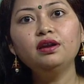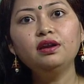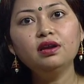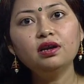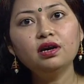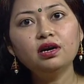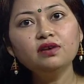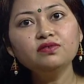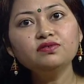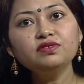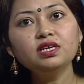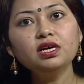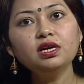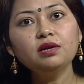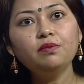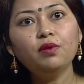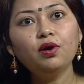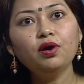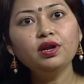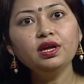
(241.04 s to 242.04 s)
nerve
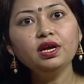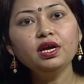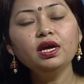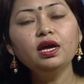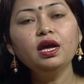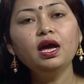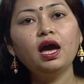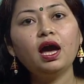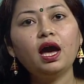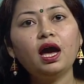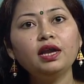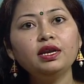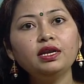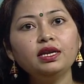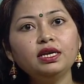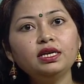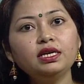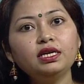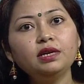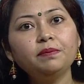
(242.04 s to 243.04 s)
cell body and
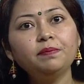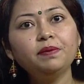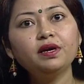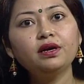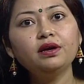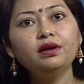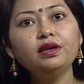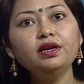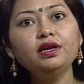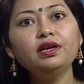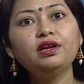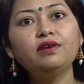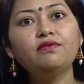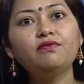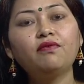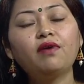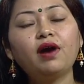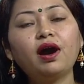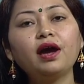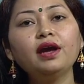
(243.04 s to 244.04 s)
it typically
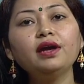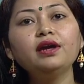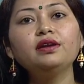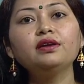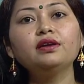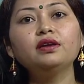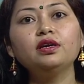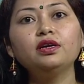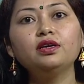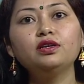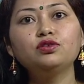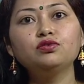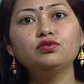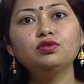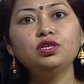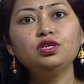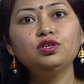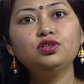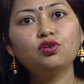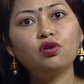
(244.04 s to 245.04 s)
divide into
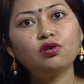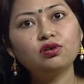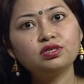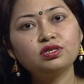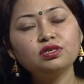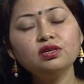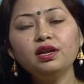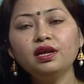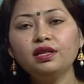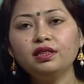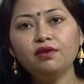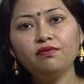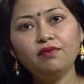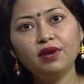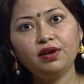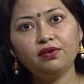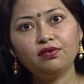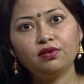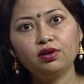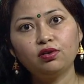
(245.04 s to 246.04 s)
the dorsal and the
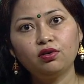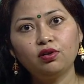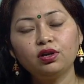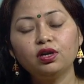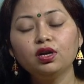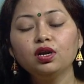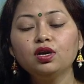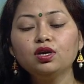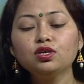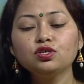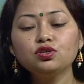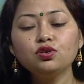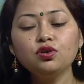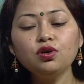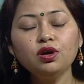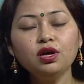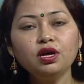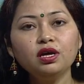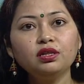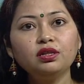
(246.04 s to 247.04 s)
ventral horn.
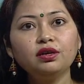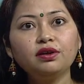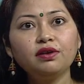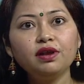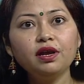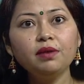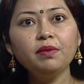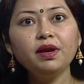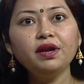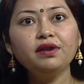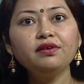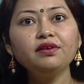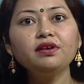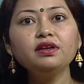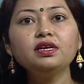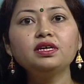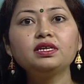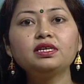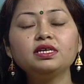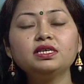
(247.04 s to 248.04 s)
So, the gray matter
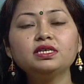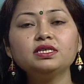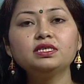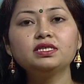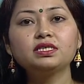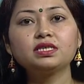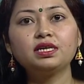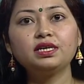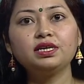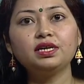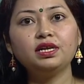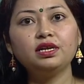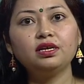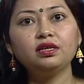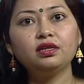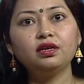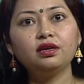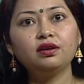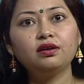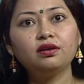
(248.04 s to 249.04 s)
it is
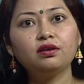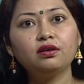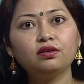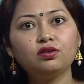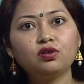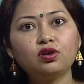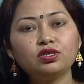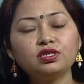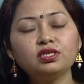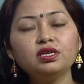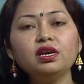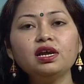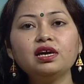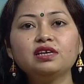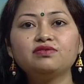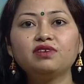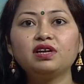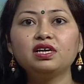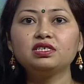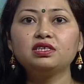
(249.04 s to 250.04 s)
containing the dorsal
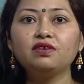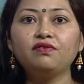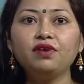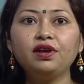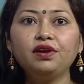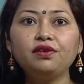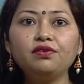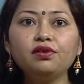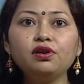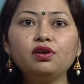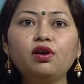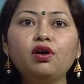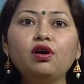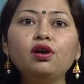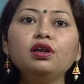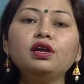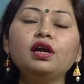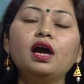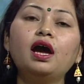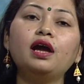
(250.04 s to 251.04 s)
as well as the ventral
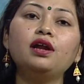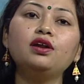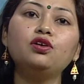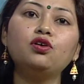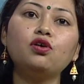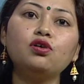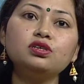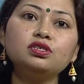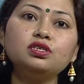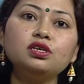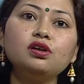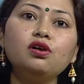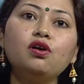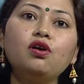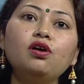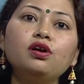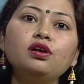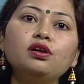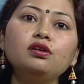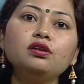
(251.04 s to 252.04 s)
horn and dorsal
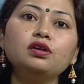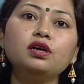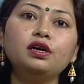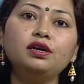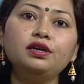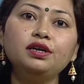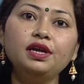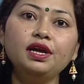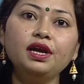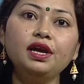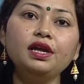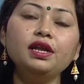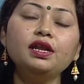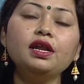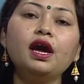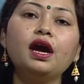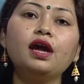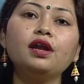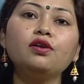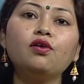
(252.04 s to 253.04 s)
horn contain
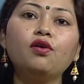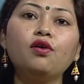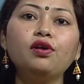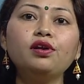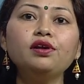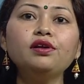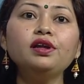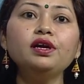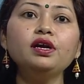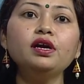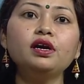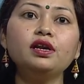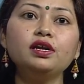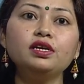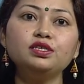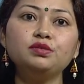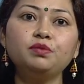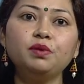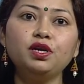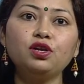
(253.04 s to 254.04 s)
an orderly
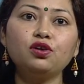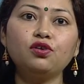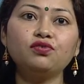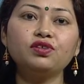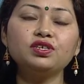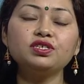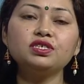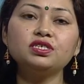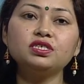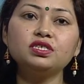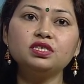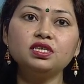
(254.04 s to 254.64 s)
arrangement of the